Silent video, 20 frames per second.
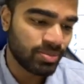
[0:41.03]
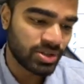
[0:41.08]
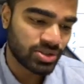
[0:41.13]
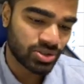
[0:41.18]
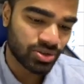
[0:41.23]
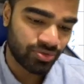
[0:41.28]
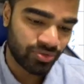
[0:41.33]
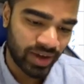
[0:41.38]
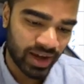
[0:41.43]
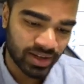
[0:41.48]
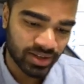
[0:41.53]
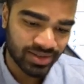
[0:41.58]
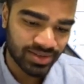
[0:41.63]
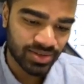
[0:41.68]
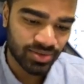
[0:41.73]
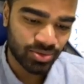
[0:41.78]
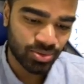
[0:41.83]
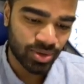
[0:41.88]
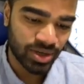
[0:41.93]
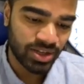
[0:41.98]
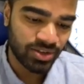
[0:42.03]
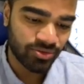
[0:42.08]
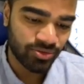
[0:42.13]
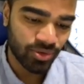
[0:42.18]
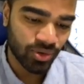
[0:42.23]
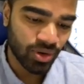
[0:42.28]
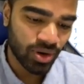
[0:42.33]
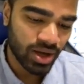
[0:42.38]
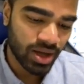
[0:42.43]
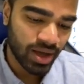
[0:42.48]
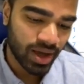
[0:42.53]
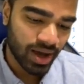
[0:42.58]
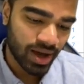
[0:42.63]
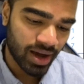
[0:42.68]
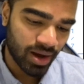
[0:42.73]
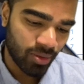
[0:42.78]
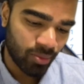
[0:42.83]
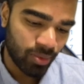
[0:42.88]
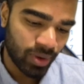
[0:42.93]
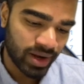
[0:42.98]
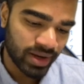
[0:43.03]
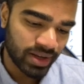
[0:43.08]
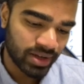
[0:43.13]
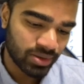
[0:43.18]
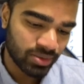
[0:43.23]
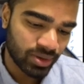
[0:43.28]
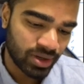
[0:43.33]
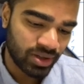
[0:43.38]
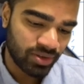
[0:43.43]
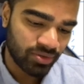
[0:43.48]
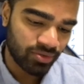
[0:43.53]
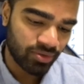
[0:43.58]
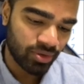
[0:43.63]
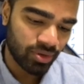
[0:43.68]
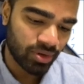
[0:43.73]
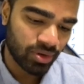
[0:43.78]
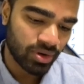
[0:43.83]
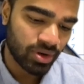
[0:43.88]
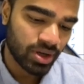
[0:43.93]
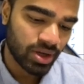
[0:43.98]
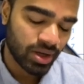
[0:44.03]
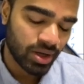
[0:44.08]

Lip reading: So factors of 24 are 1 and 24,